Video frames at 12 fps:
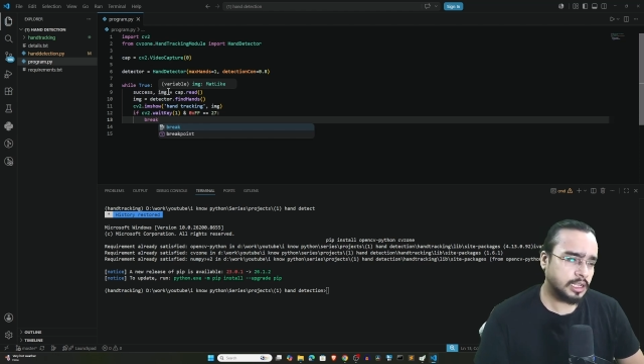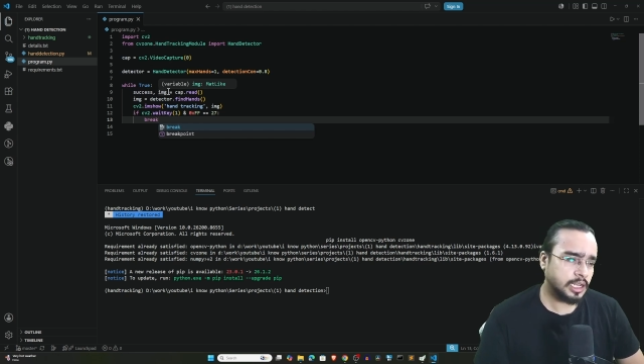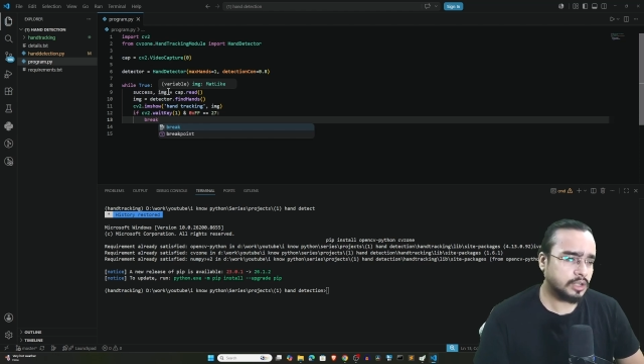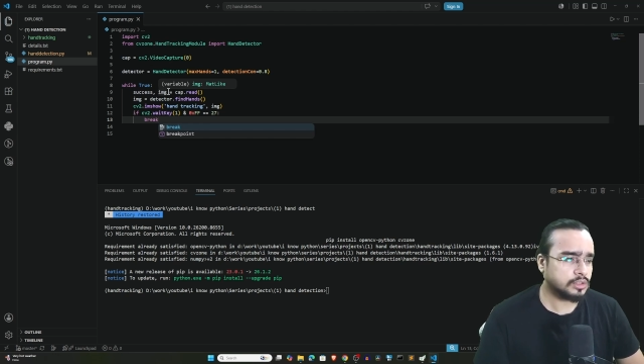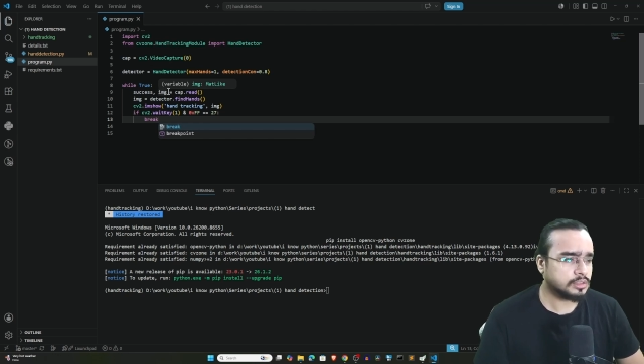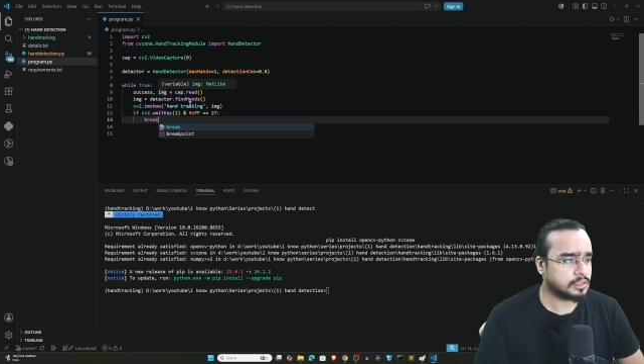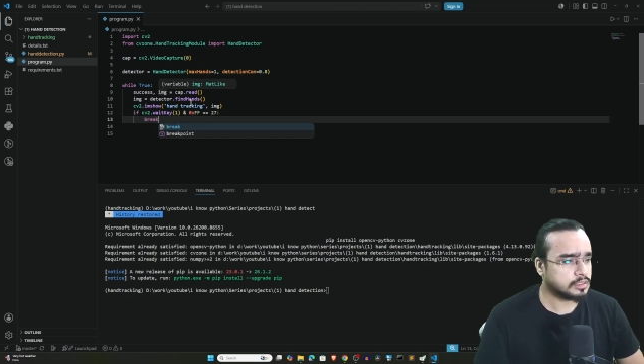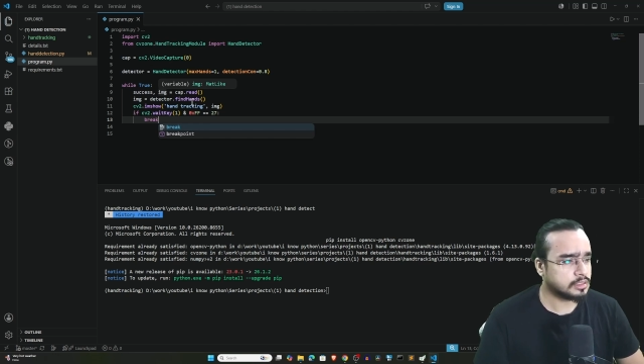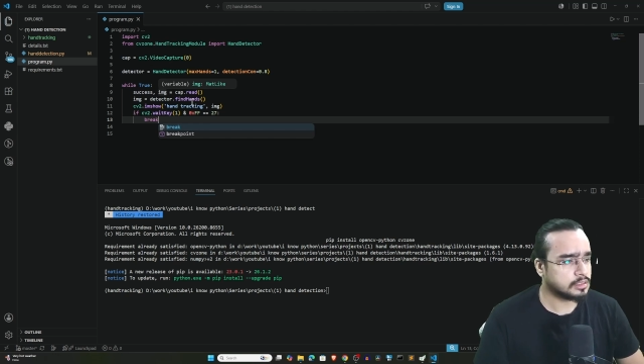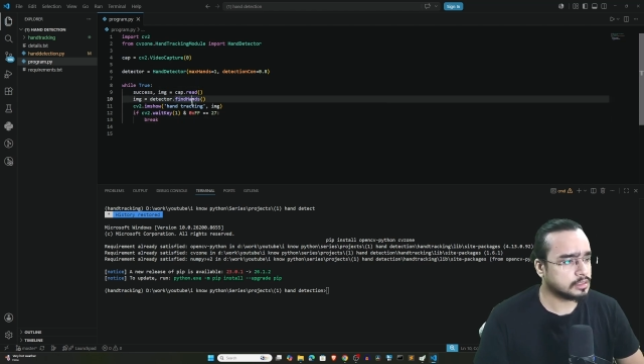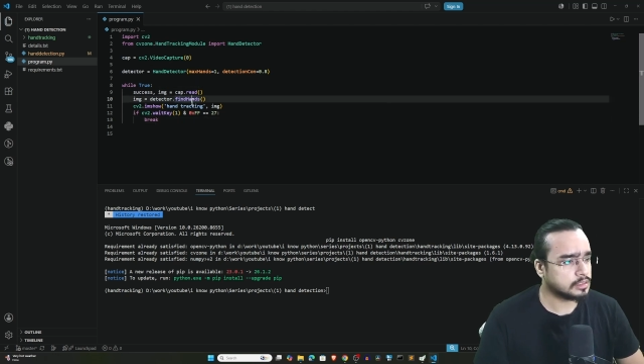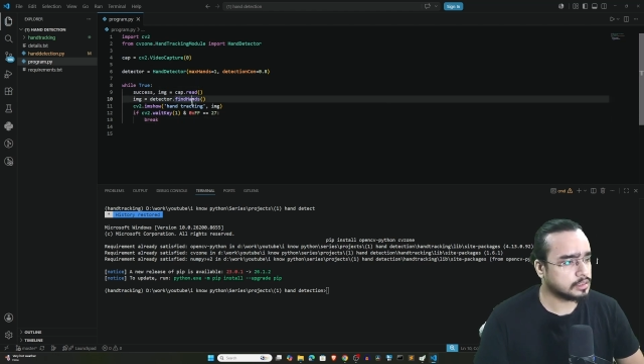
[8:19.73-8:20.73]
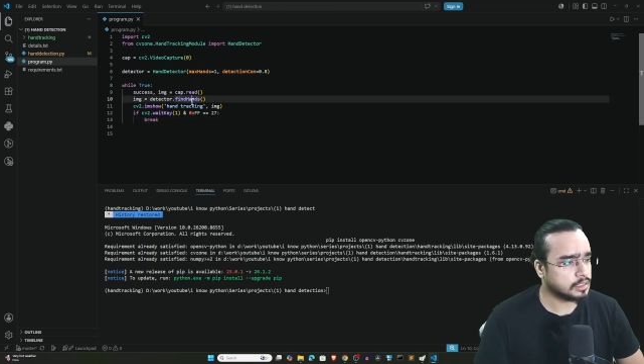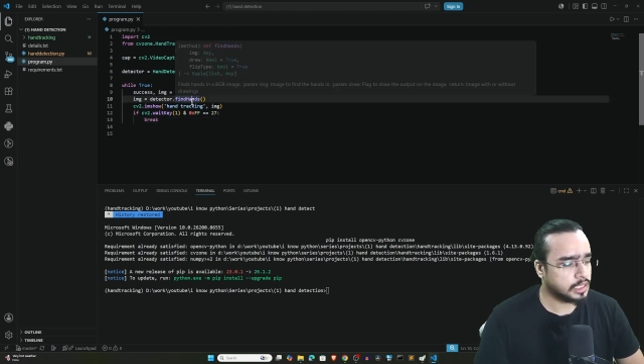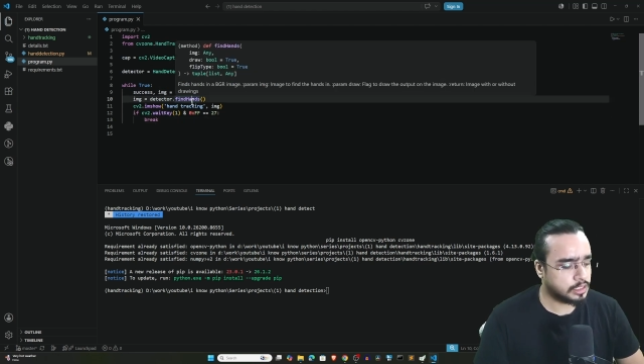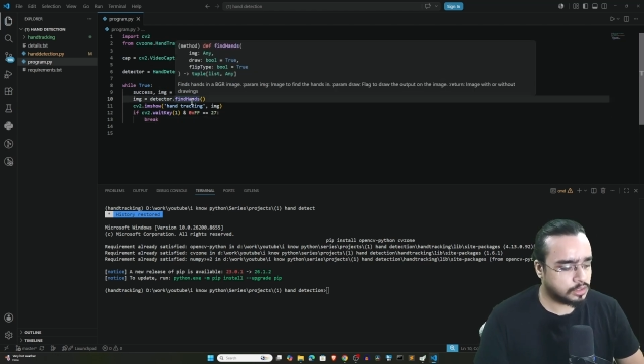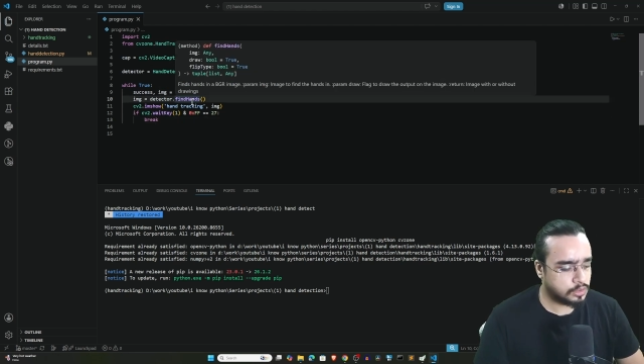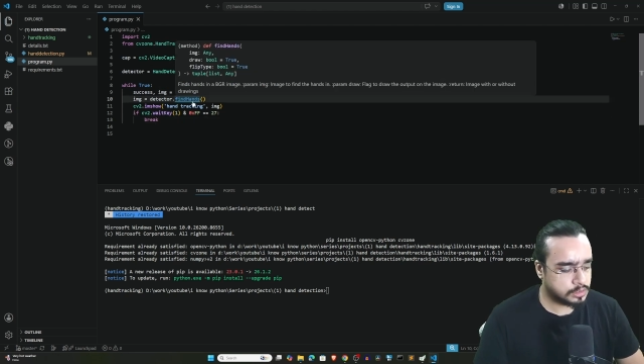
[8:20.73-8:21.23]
it looks
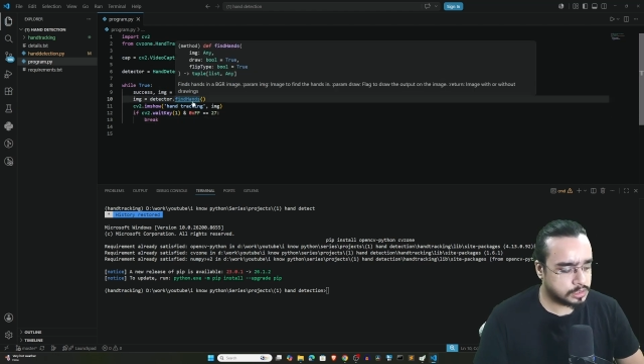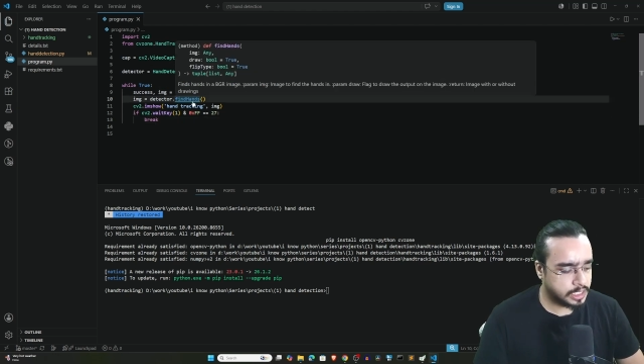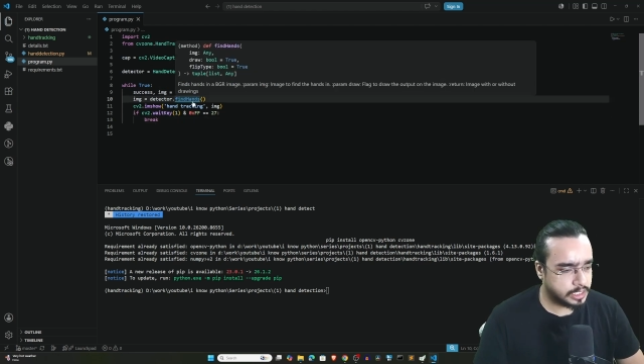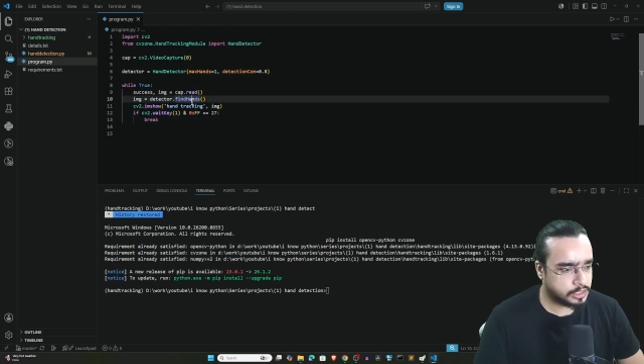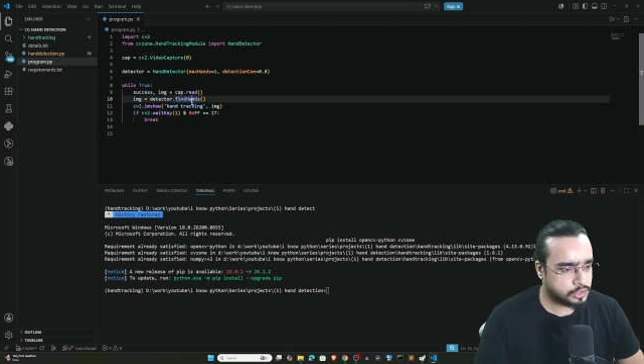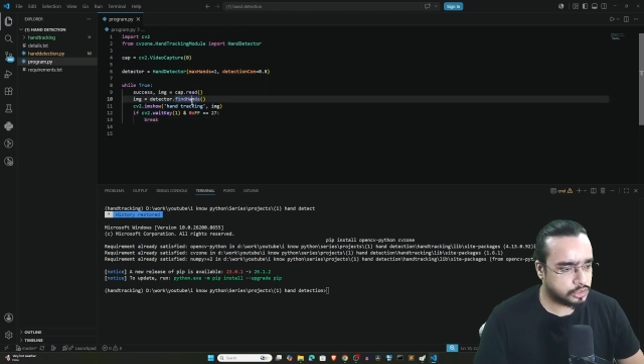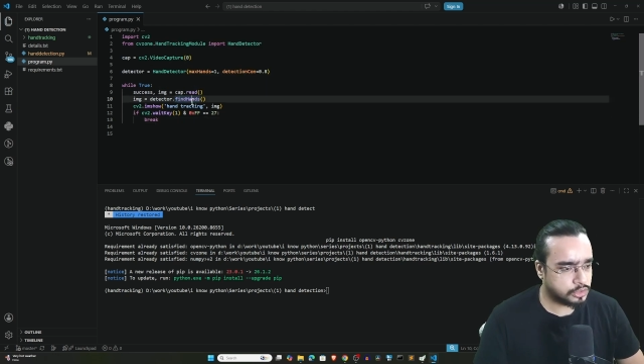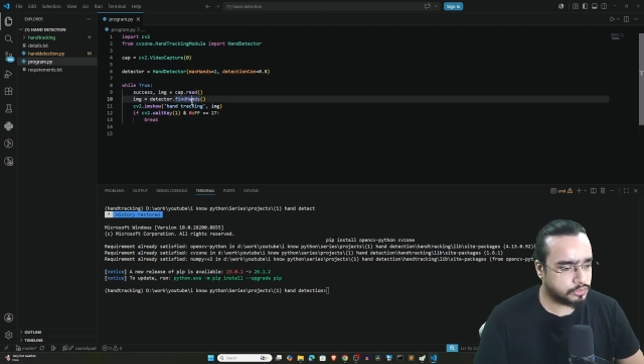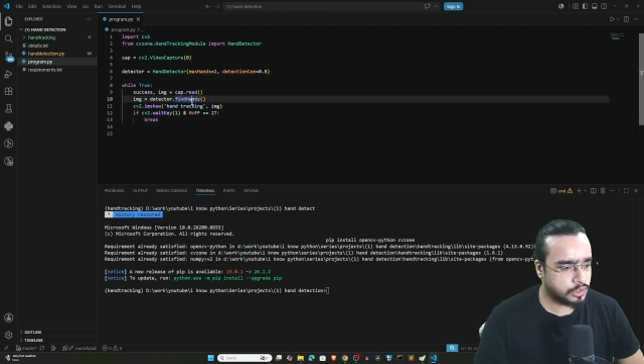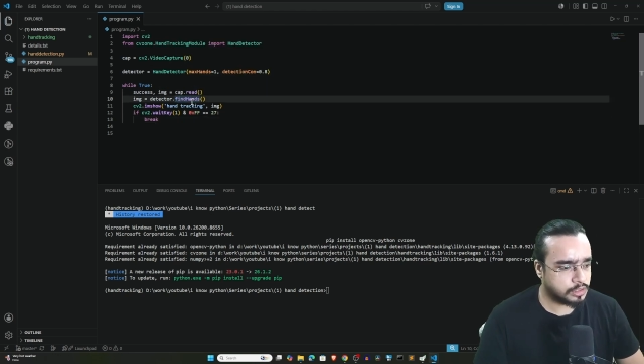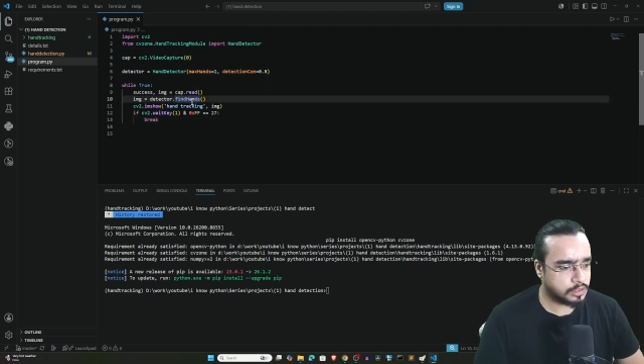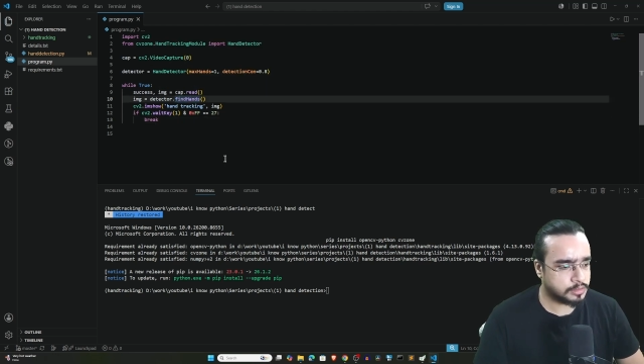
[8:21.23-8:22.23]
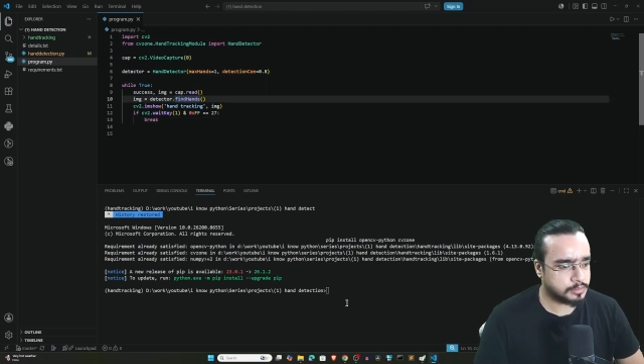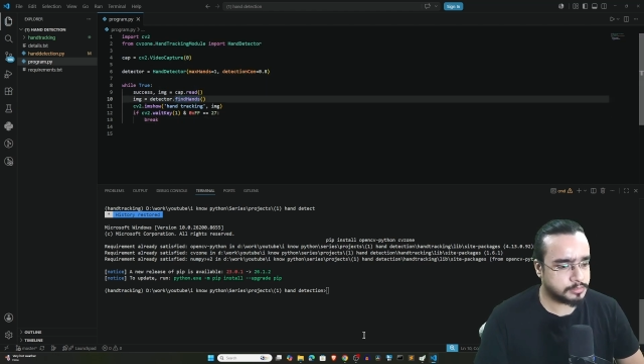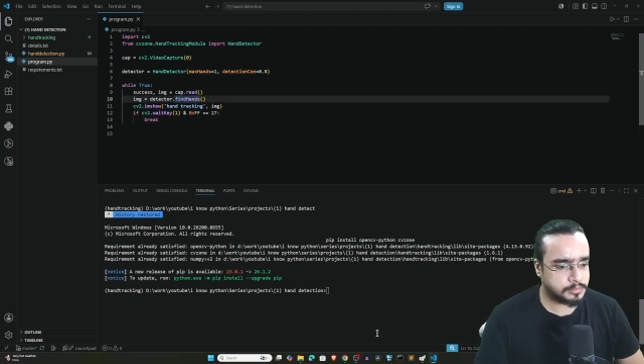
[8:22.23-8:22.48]
like it should work.